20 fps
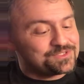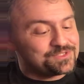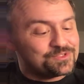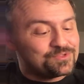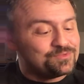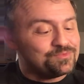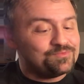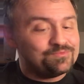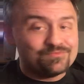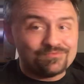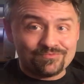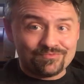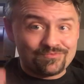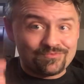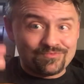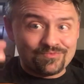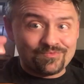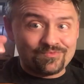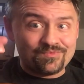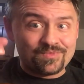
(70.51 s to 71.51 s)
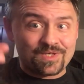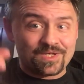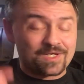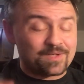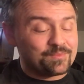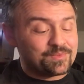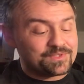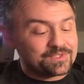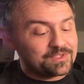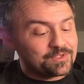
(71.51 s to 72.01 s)
you pick
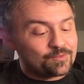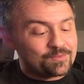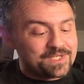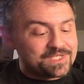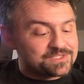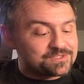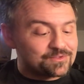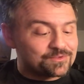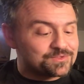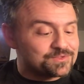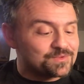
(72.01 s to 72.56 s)
up with a low bass note.